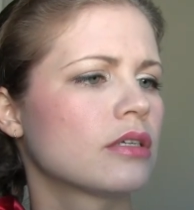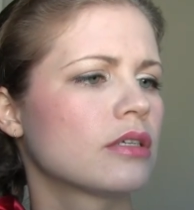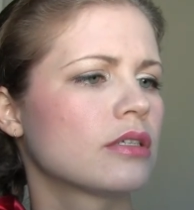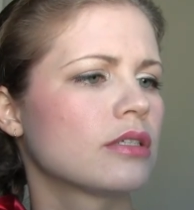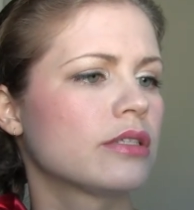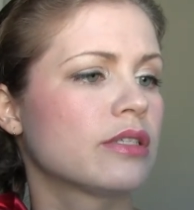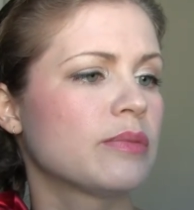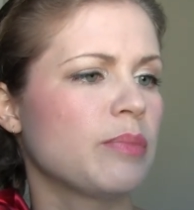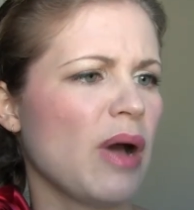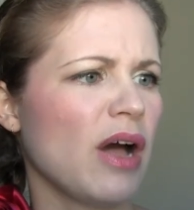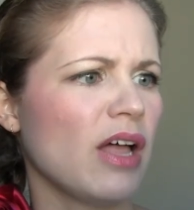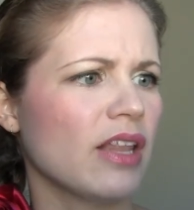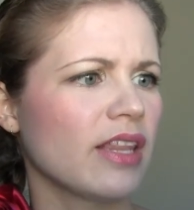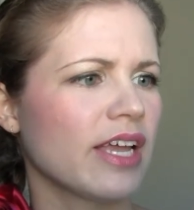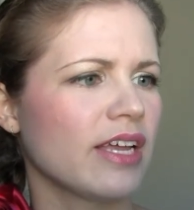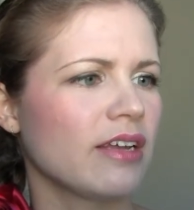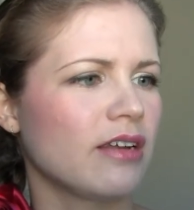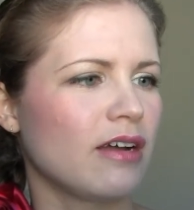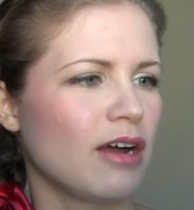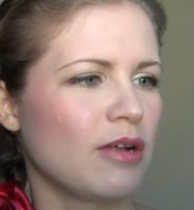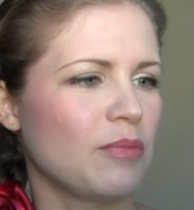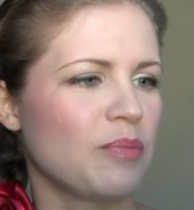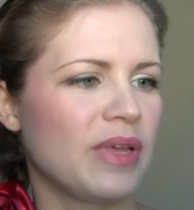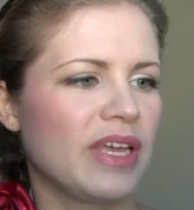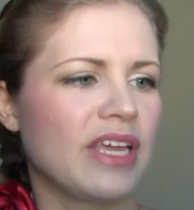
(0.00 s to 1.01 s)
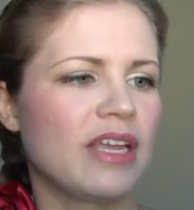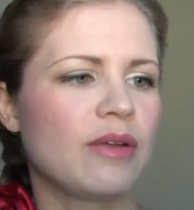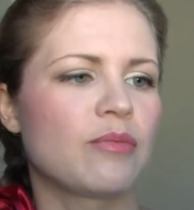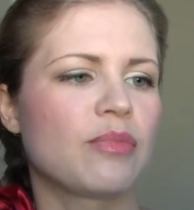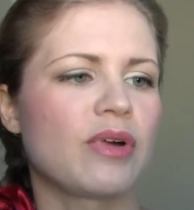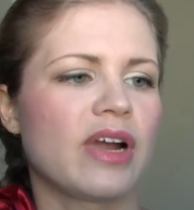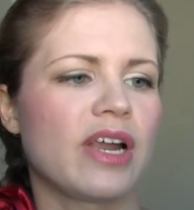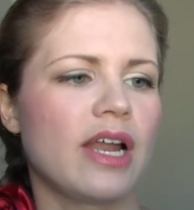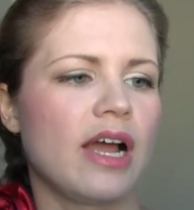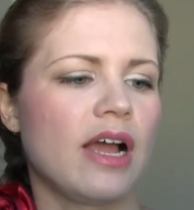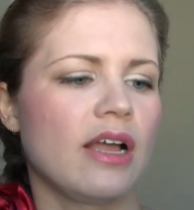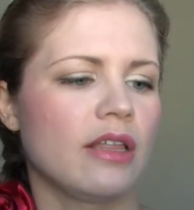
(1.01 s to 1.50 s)
Spotlight on Big and
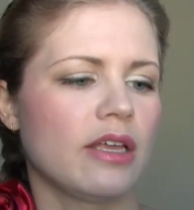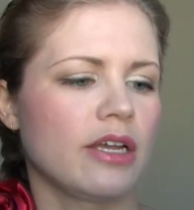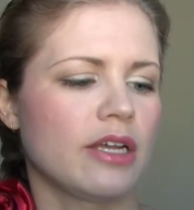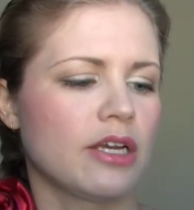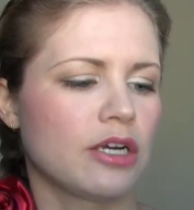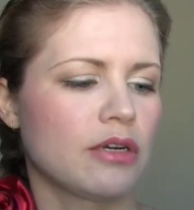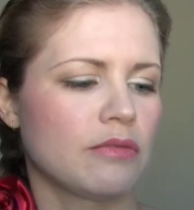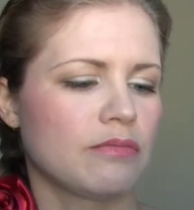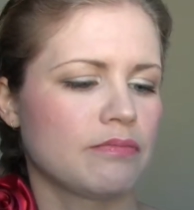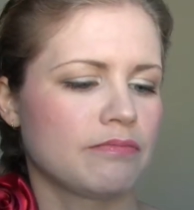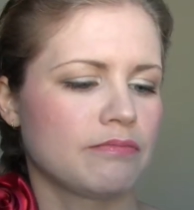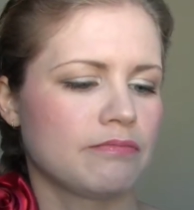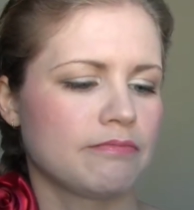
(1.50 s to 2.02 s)
Bright Eyeliner.